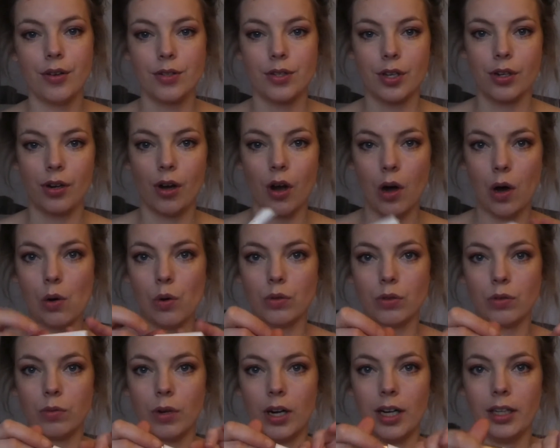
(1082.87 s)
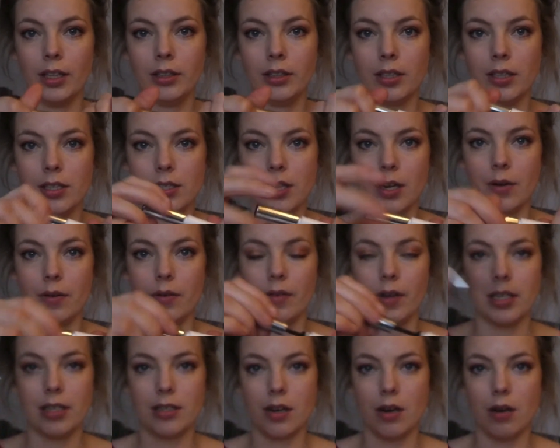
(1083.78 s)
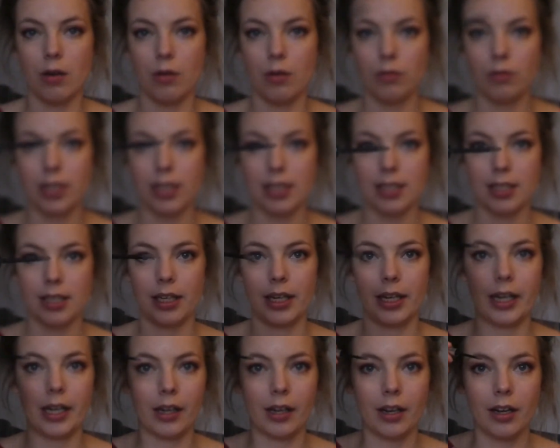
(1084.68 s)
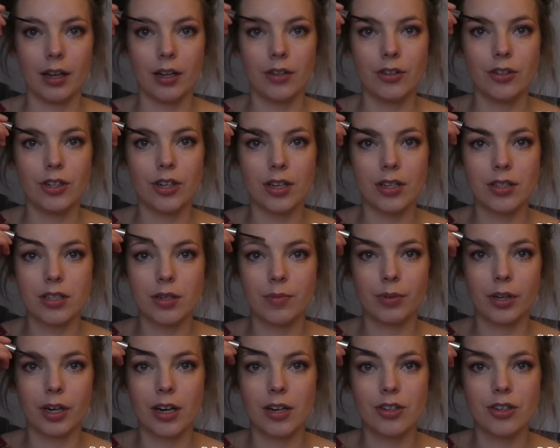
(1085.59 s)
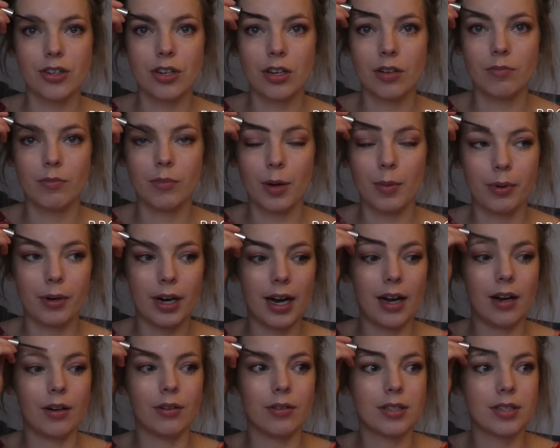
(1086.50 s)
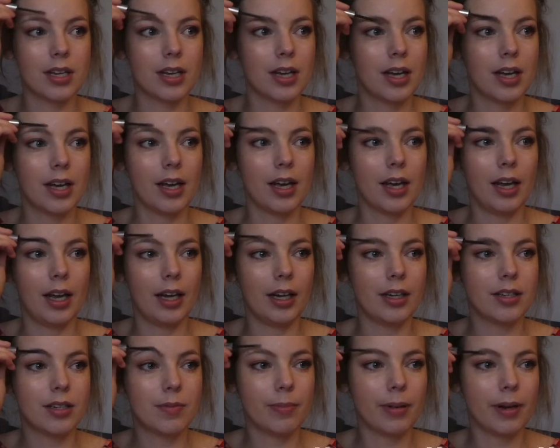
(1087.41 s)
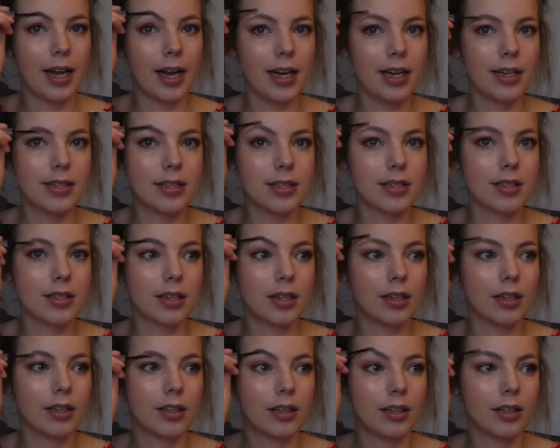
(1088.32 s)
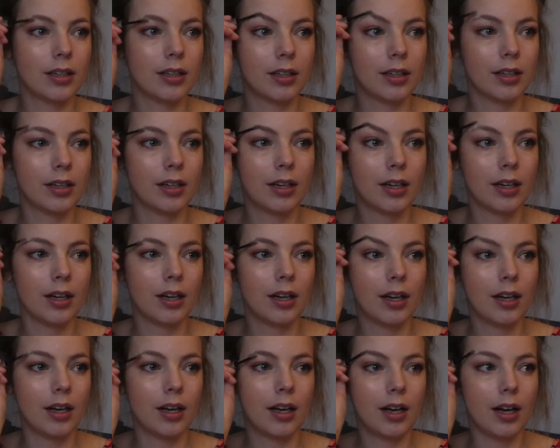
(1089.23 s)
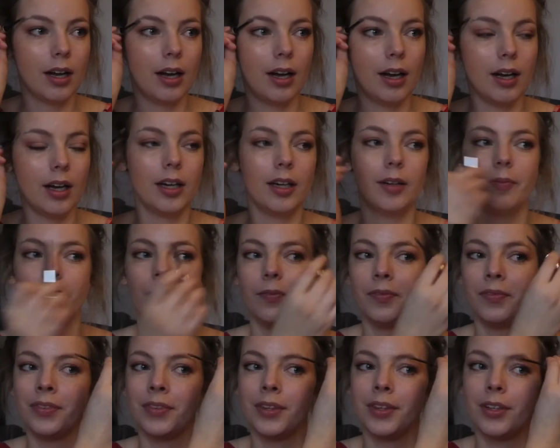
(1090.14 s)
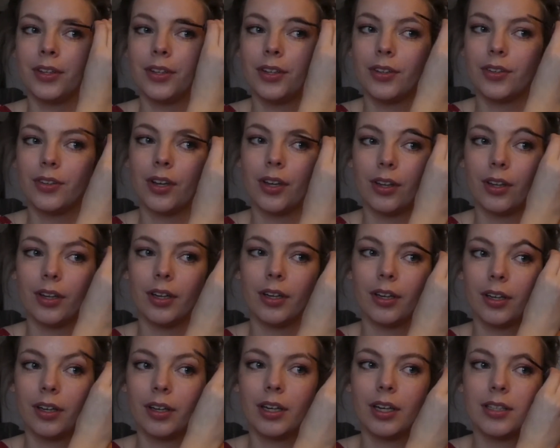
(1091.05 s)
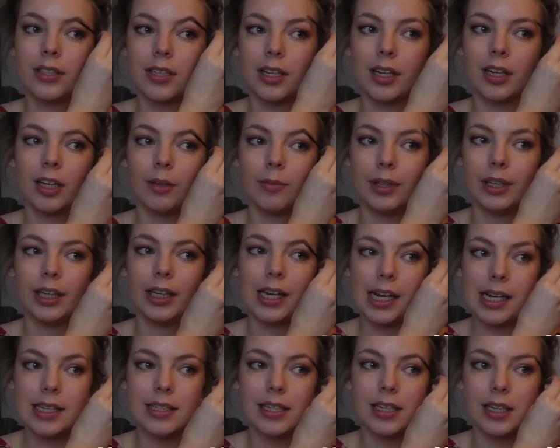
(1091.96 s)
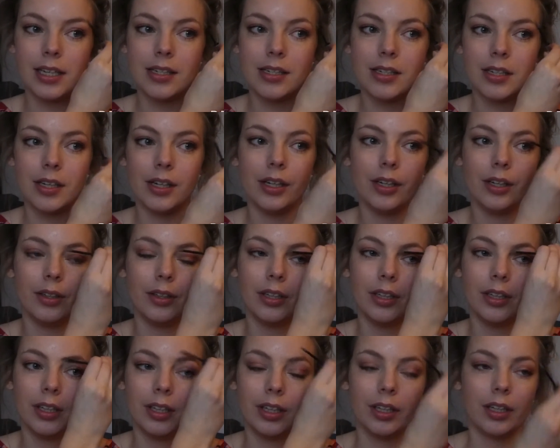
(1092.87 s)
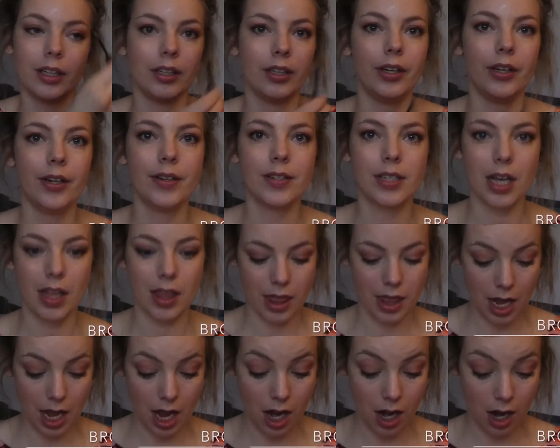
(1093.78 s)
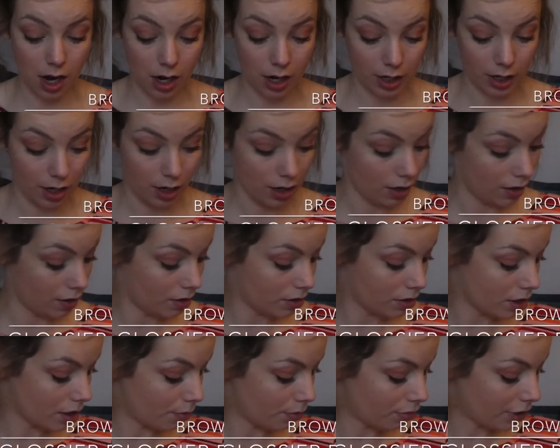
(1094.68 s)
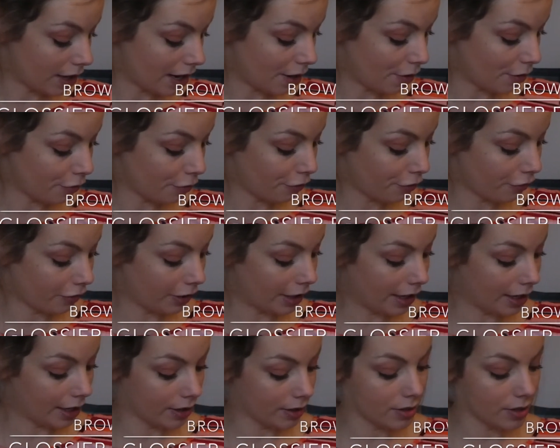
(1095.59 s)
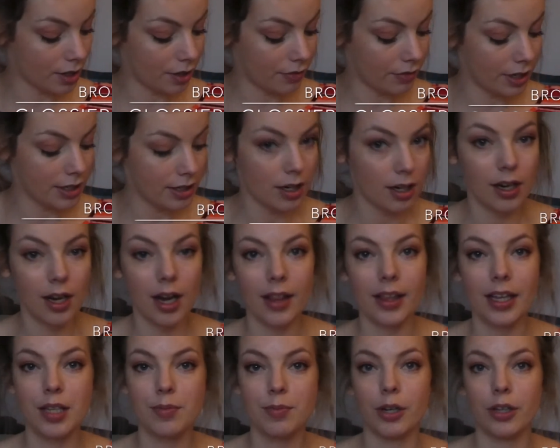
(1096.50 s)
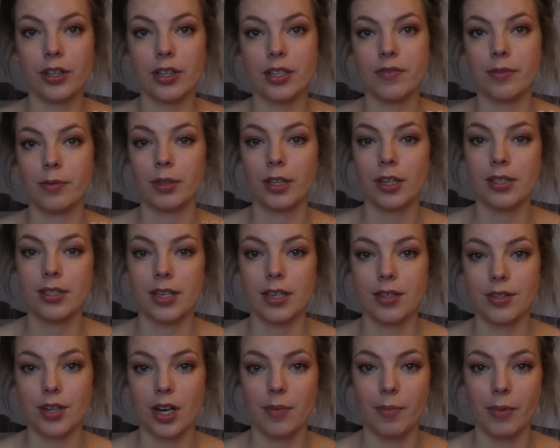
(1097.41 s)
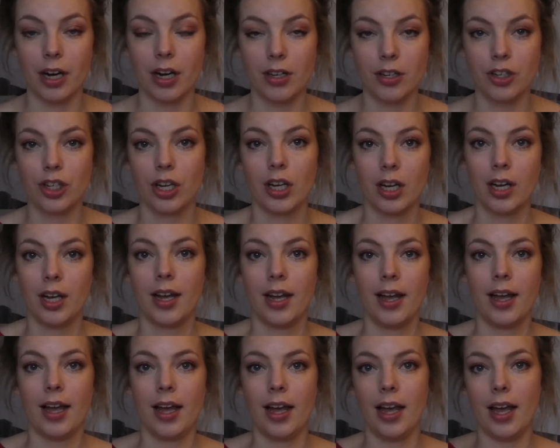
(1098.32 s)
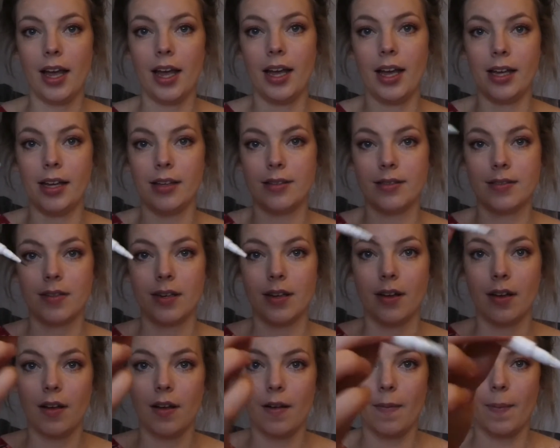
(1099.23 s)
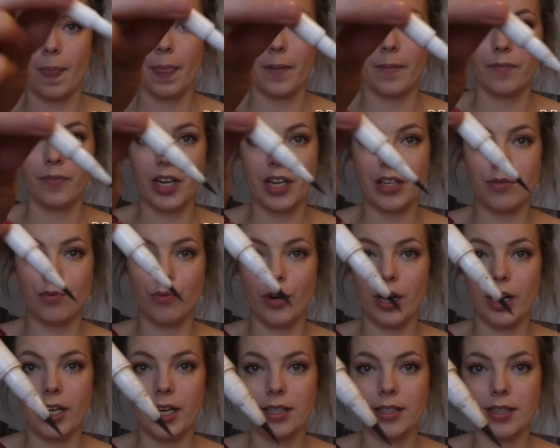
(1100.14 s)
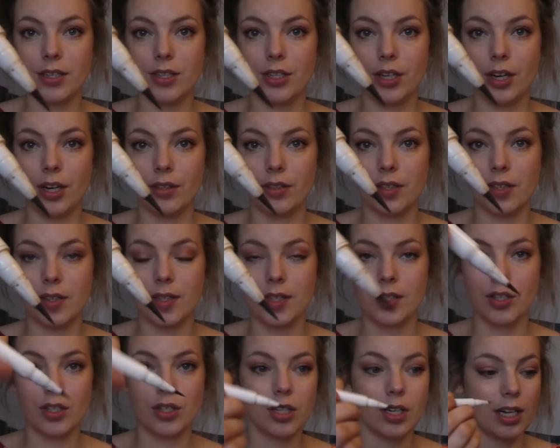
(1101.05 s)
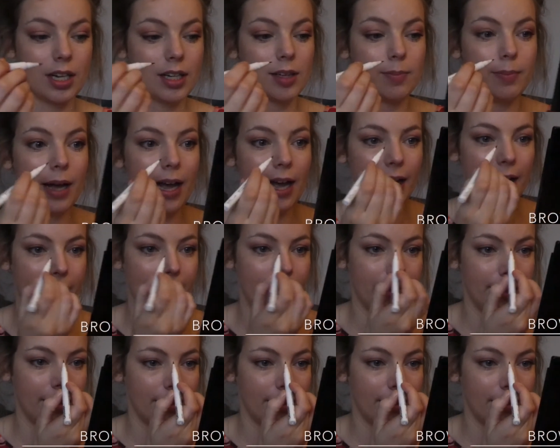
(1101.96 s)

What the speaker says: an old one, so it's old, it's clean, just to brush my brows into place, so that it's a little bit easier to use. And then I use the Brow Flick. So the reason I like these products from Glossier so much is it's really easy to use. This is just a little pen,